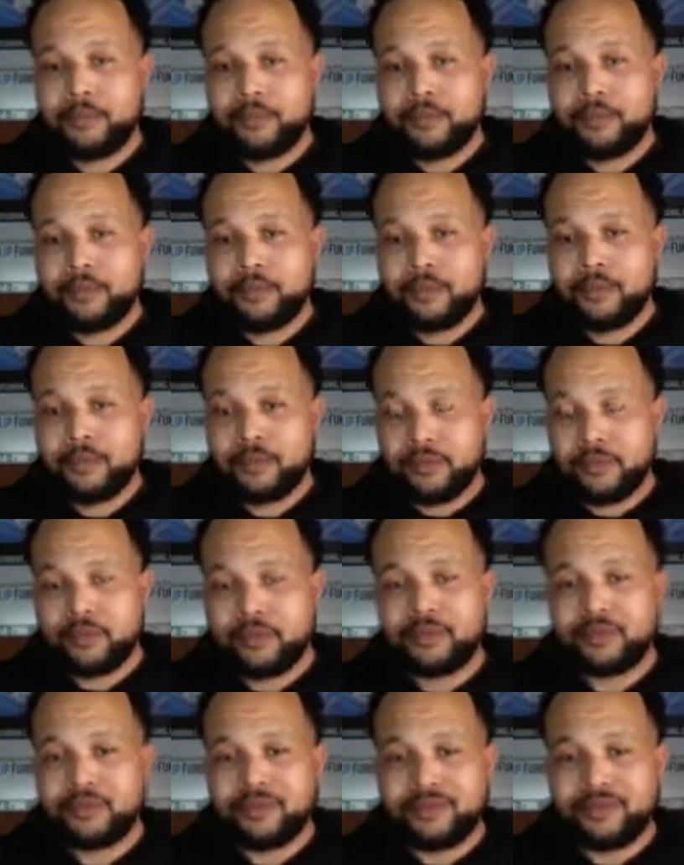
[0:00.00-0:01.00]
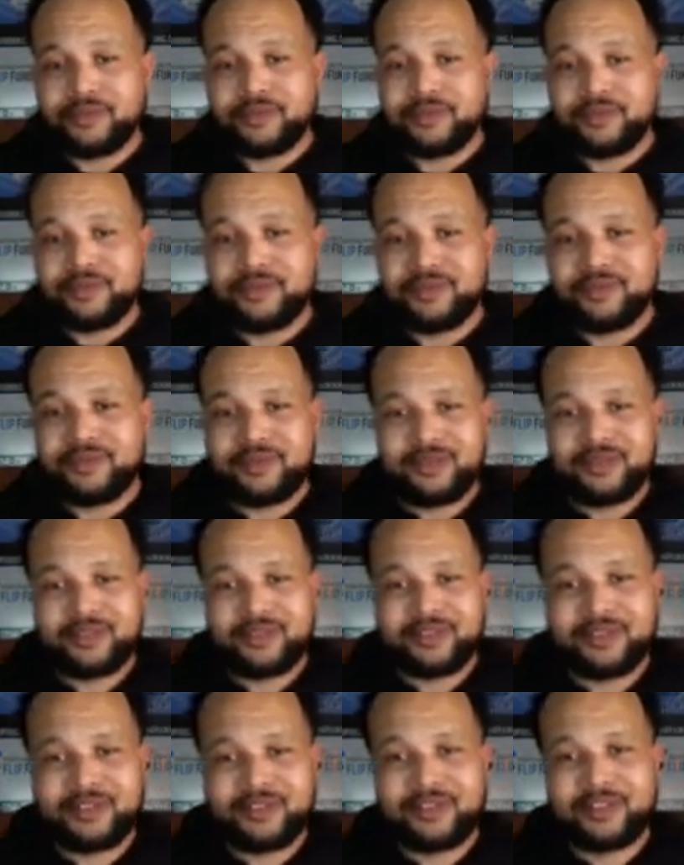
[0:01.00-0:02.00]

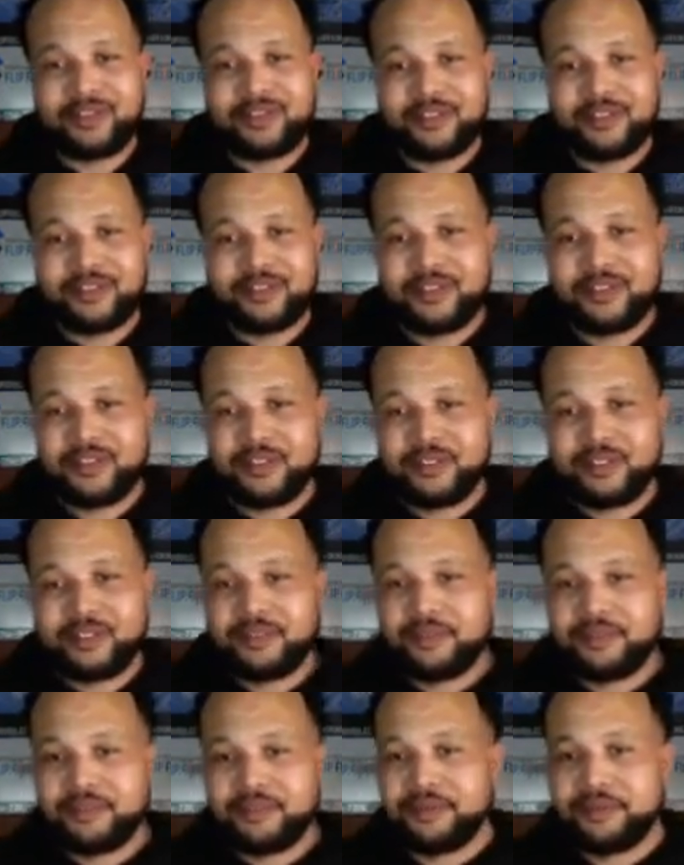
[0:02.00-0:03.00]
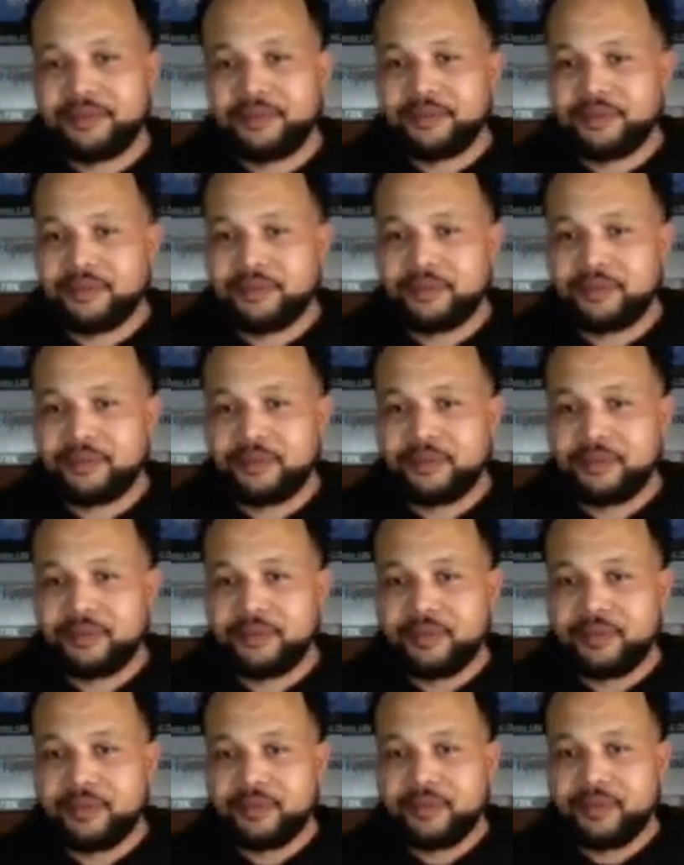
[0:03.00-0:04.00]

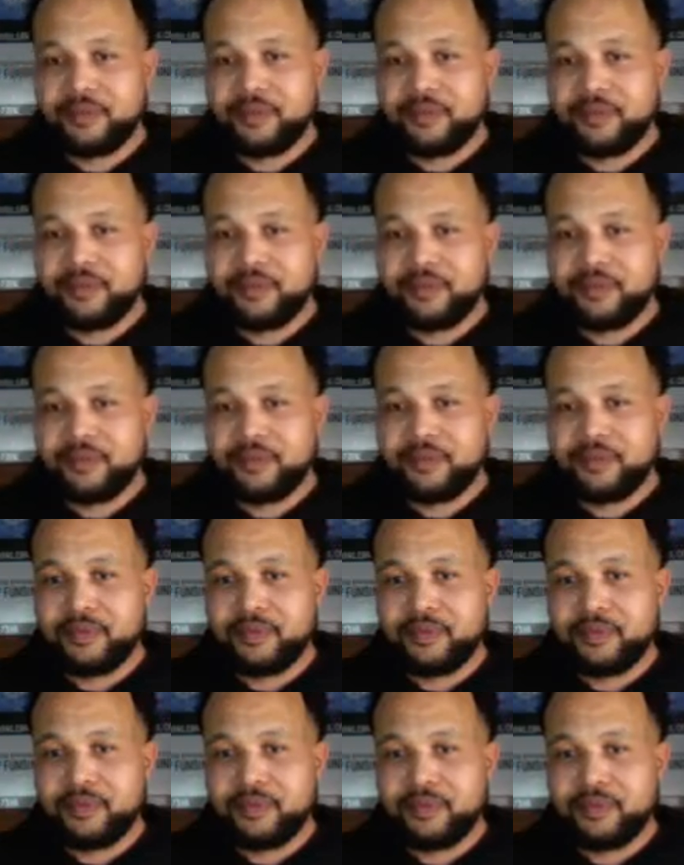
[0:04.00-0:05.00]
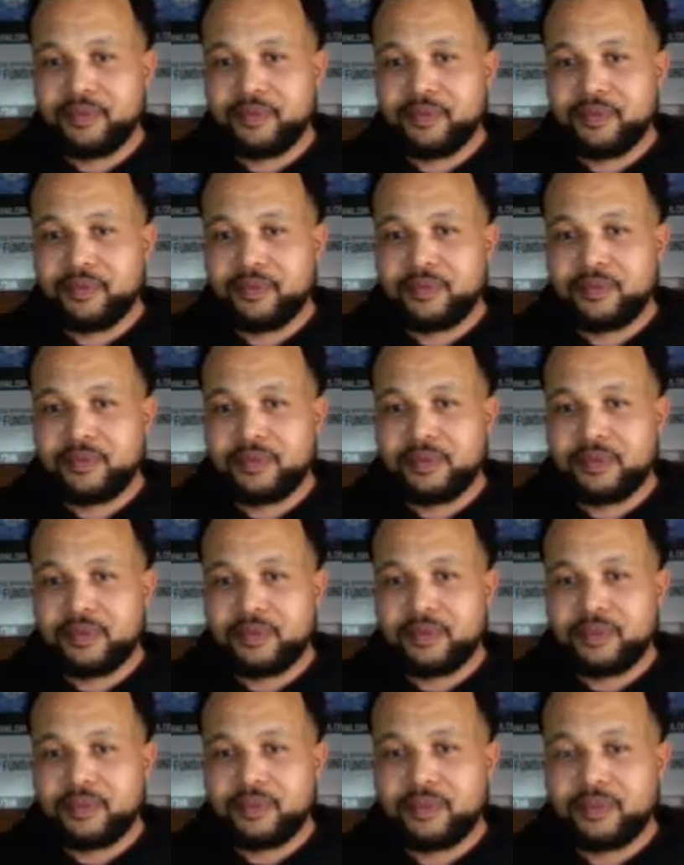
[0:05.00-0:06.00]

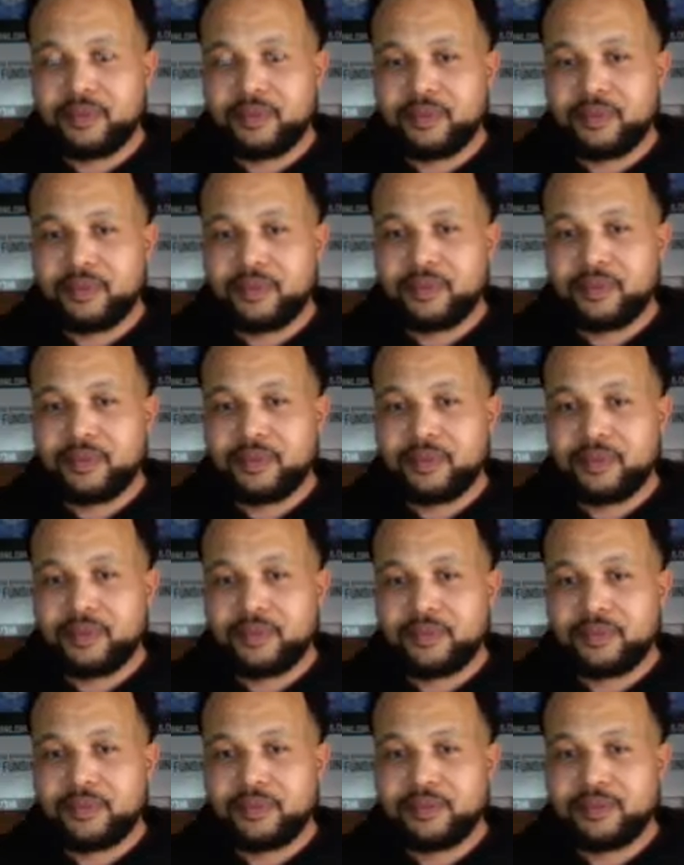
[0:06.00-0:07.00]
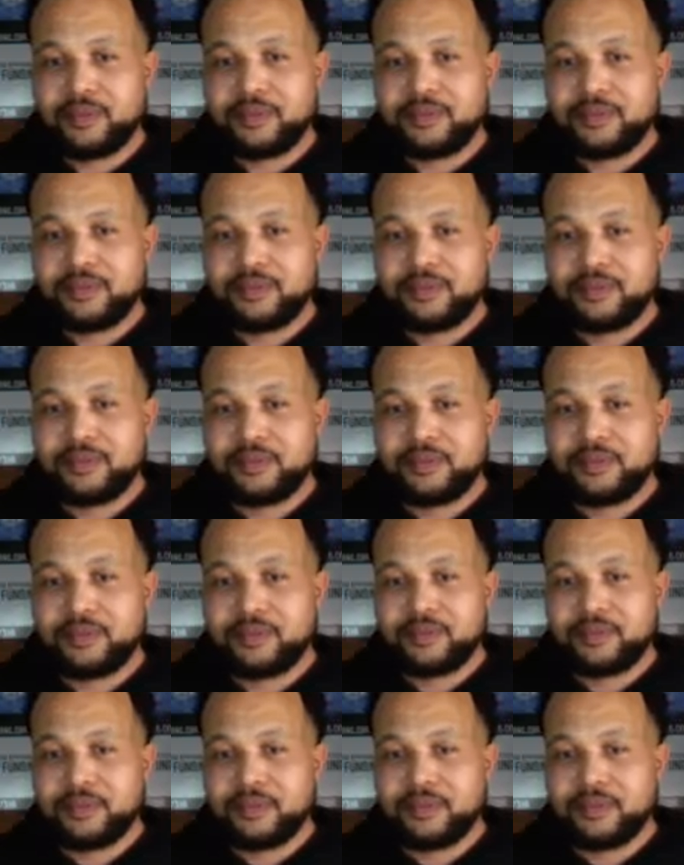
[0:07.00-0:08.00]
The person shown says nothing.